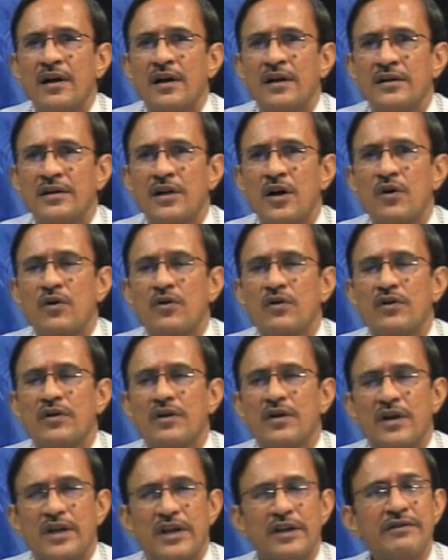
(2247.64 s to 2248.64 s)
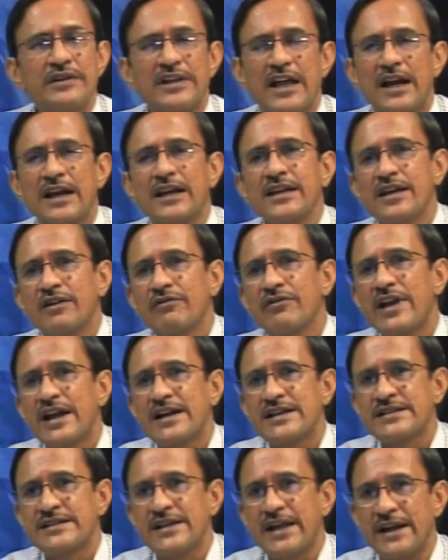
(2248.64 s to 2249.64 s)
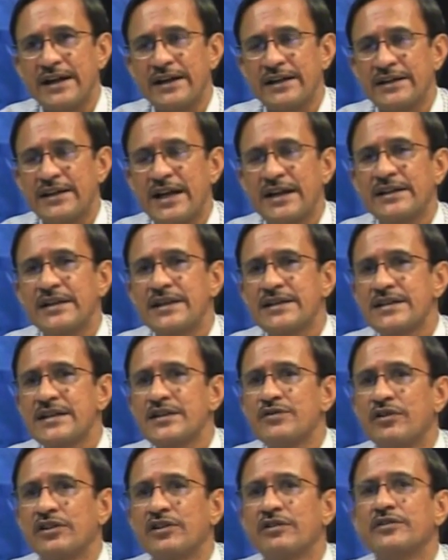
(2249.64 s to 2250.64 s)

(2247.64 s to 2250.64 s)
Now, even earlier we had said that this is one of